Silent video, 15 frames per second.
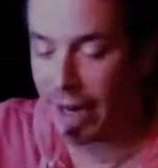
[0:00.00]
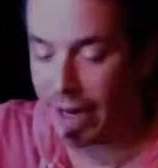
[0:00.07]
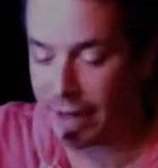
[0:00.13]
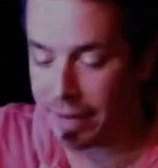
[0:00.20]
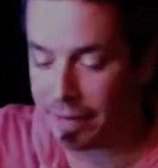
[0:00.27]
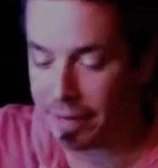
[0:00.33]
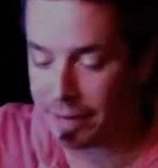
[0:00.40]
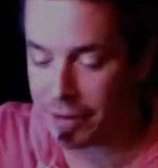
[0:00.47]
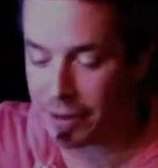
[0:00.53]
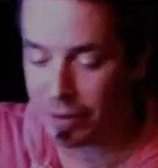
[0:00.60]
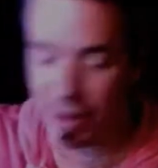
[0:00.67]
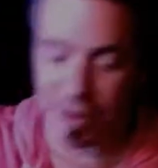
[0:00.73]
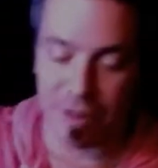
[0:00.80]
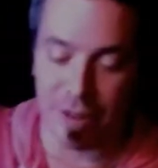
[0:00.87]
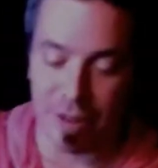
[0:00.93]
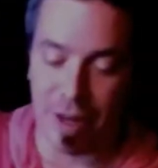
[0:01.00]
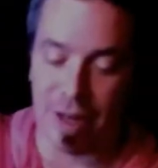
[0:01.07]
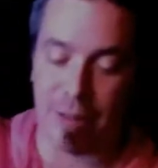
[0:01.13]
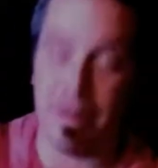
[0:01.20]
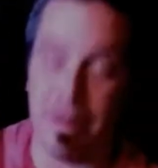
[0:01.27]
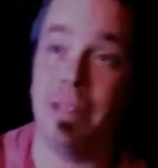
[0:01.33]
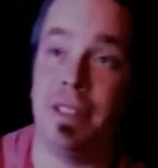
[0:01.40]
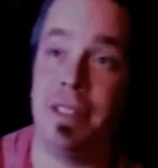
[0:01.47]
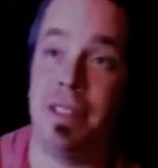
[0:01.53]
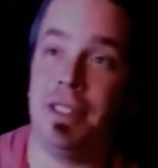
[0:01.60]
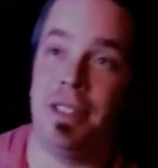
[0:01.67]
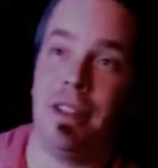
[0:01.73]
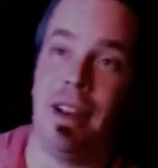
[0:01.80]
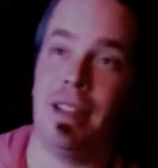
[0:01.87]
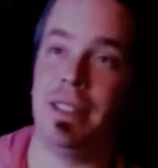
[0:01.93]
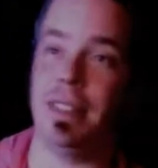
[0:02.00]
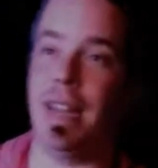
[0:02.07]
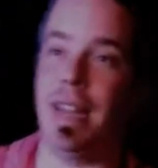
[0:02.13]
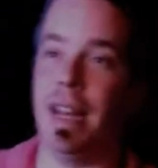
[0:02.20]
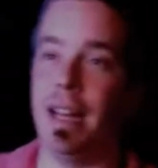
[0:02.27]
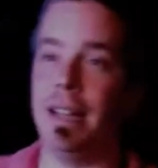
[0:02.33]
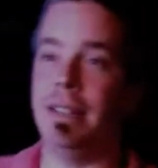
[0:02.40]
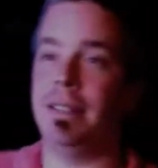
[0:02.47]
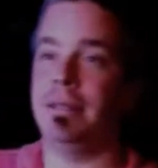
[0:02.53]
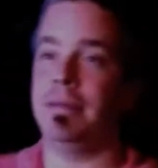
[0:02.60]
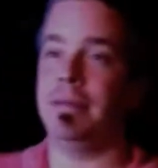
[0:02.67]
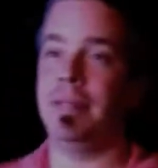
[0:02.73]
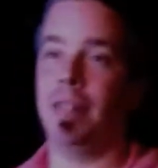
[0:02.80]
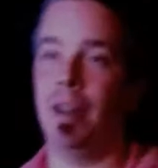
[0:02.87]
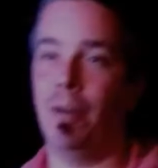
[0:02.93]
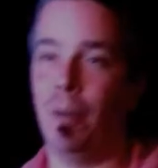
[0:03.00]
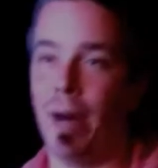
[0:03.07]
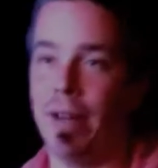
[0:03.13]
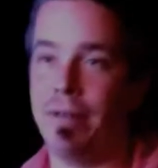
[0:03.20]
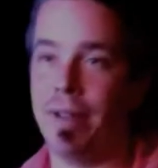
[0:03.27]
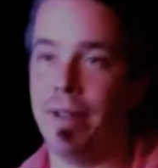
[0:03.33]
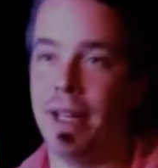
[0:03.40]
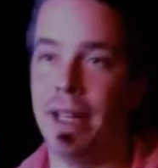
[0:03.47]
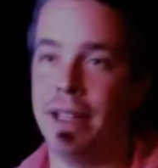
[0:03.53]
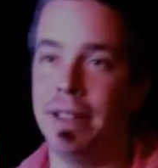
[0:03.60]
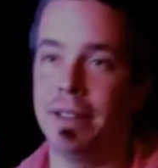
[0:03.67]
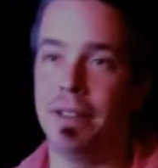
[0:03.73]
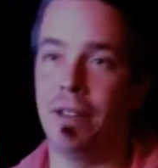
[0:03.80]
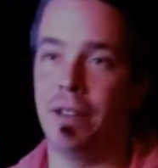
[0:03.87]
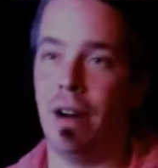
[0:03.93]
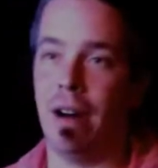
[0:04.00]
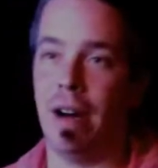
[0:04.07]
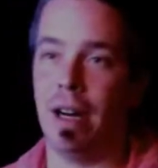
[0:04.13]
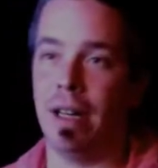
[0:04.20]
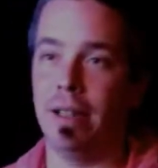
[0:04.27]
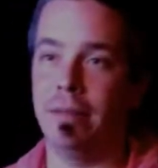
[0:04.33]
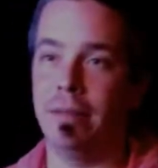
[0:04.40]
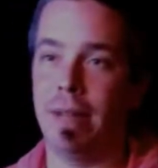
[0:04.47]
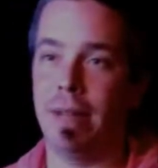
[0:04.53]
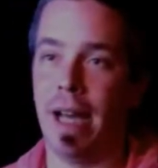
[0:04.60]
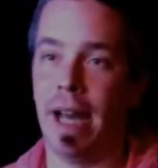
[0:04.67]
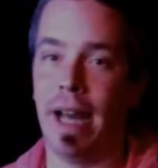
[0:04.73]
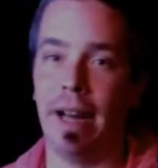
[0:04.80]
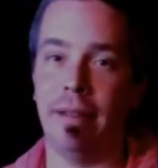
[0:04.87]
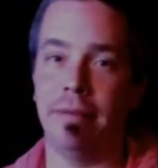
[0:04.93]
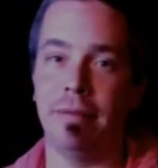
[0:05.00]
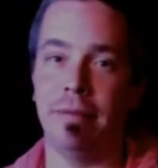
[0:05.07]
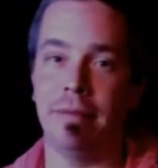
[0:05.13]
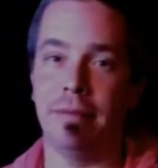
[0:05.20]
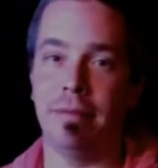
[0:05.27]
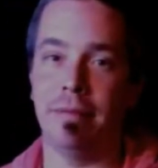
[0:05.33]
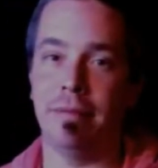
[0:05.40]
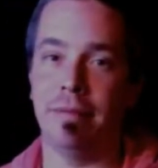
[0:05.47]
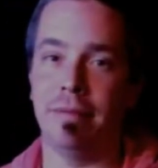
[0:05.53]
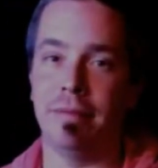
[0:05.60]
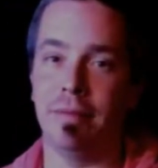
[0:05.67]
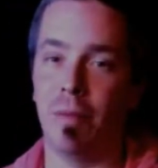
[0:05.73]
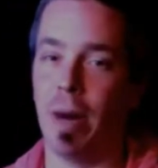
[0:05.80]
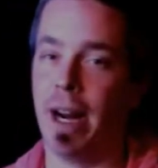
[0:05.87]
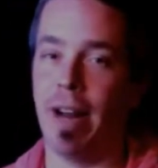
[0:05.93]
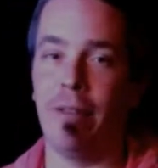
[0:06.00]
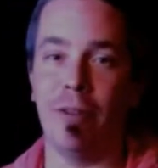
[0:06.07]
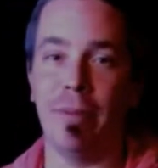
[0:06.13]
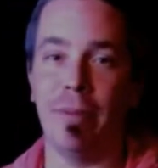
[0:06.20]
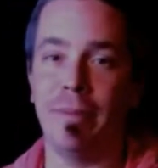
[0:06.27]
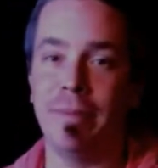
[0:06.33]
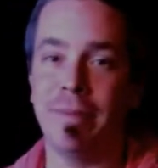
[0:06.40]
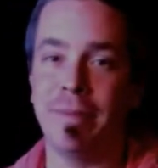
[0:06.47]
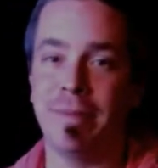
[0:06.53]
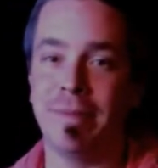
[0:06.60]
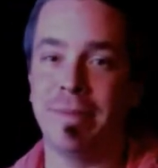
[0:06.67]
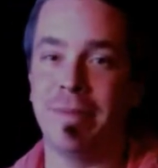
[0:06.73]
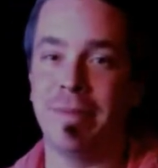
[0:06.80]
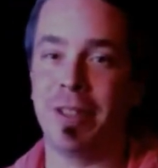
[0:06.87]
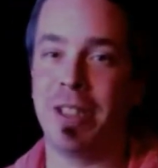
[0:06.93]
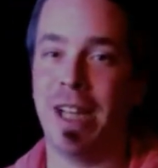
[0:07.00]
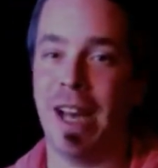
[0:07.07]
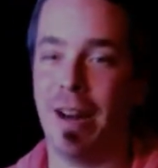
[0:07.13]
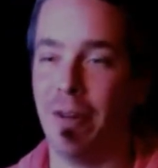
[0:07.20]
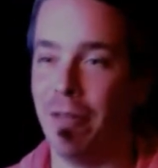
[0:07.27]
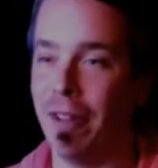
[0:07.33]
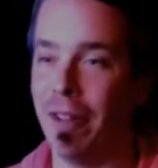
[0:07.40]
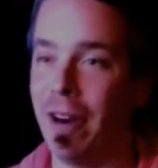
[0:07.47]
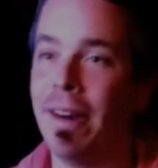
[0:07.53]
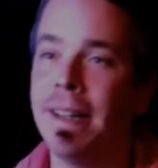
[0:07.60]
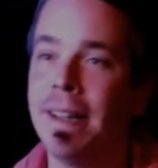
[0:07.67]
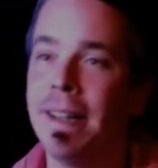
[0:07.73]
right. So let's talk about, since your daughter's on, wife, kids, dog, cat, whatever. What you got over there?